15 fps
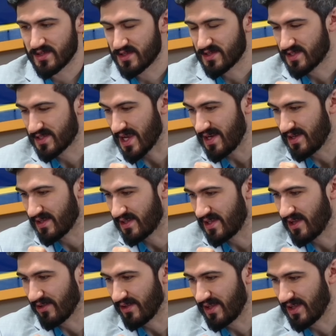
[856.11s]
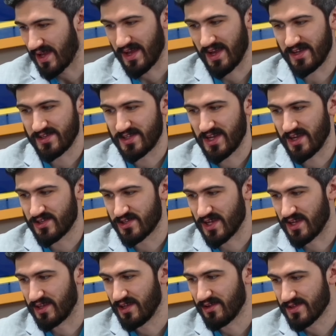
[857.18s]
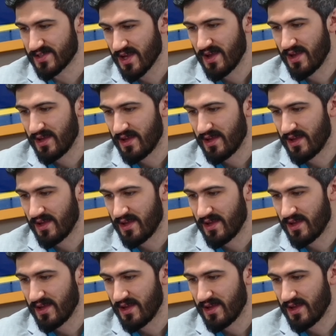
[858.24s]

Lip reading: St. Gilly, hashtag Shane Gillis.